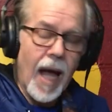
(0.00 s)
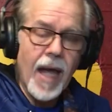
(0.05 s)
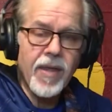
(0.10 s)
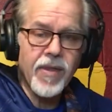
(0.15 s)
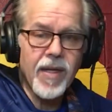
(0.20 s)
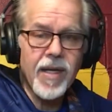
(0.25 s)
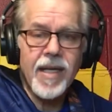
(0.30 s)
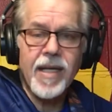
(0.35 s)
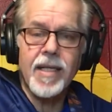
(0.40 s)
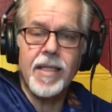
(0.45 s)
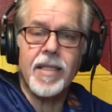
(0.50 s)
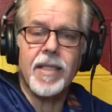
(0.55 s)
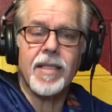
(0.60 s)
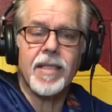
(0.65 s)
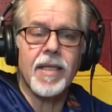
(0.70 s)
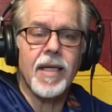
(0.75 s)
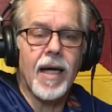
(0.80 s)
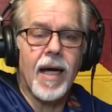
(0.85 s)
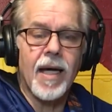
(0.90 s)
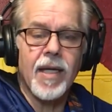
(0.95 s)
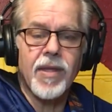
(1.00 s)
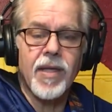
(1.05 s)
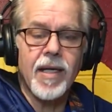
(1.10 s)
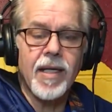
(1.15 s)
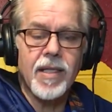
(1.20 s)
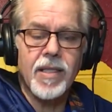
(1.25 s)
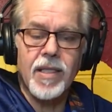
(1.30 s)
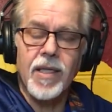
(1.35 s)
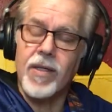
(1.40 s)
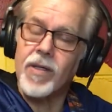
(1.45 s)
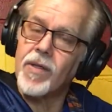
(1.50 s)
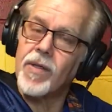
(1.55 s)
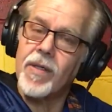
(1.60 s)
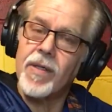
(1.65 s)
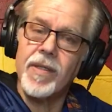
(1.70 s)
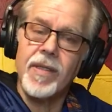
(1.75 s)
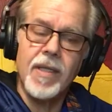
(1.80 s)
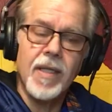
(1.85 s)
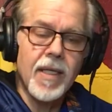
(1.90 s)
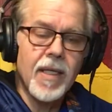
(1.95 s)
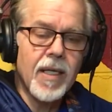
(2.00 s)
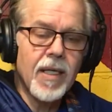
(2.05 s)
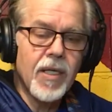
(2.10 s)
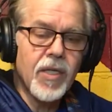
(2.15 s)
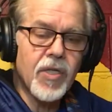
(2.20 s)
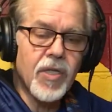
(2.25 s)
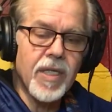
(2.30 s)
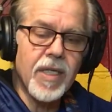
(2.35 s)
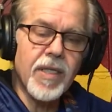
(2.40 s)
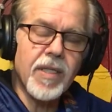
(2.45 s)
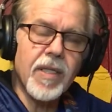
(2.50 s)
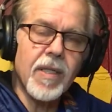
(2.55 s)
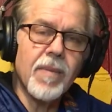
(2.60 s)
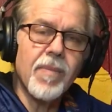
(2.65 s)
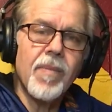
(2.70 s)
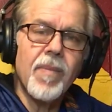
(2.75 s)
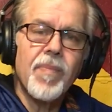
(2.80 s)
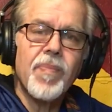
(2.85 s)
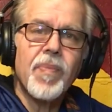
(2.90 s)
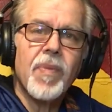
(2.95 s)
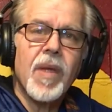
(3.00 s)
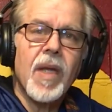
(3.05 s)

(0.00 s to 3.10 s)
I think it's a good system.